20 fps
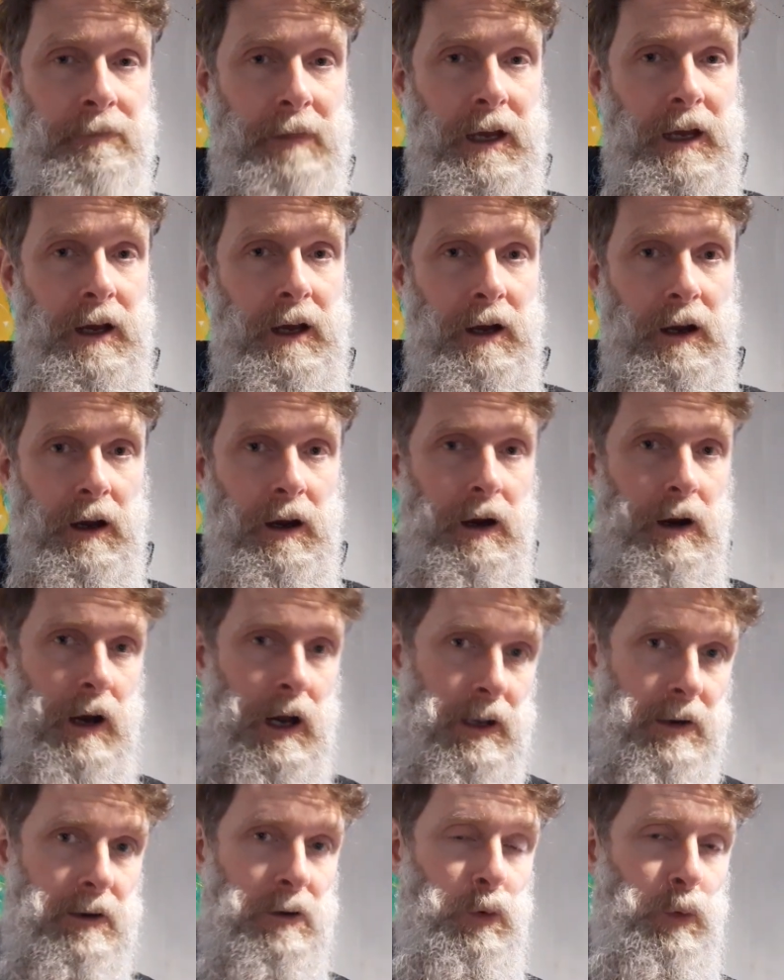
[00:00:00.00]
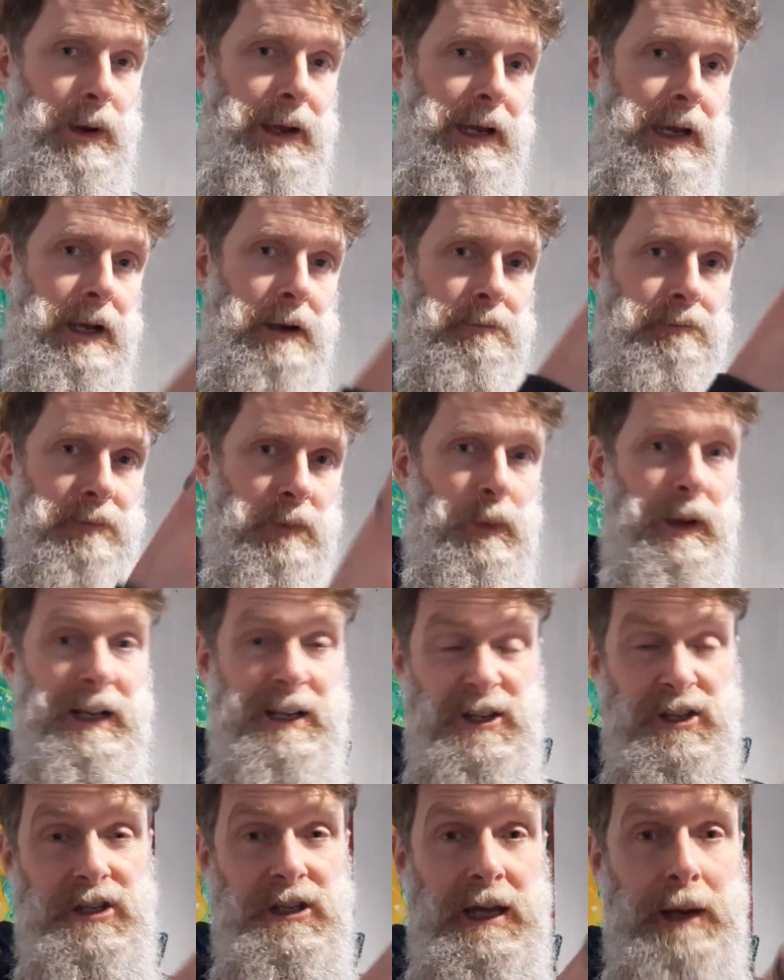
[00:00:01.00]
Our underwear, we had
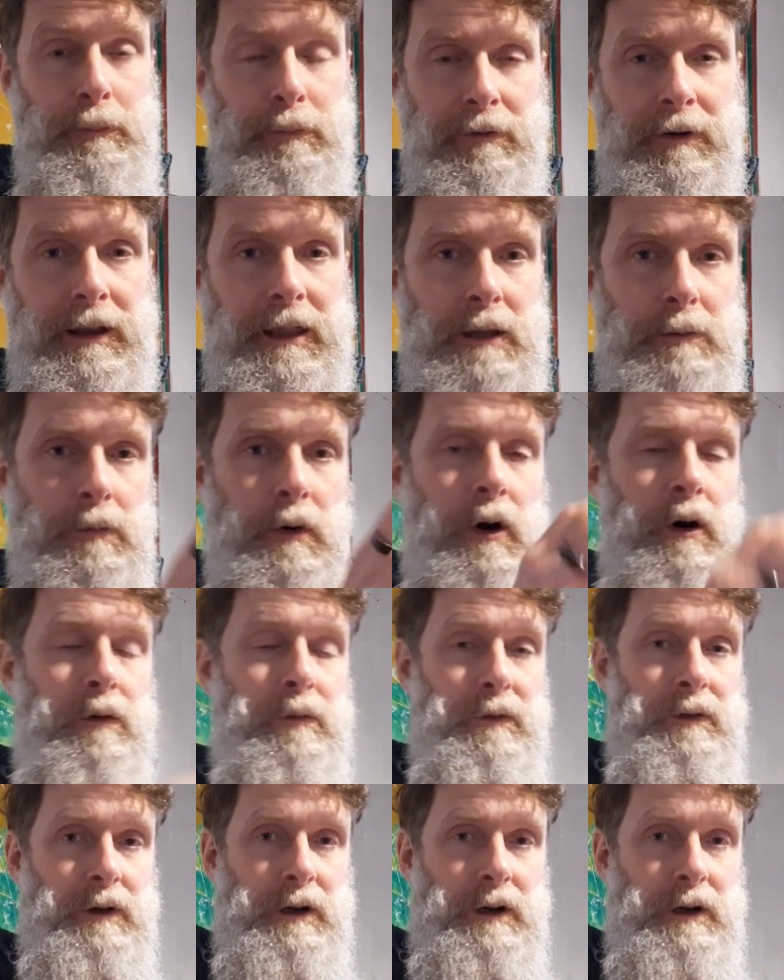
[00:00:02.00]
to separate them off.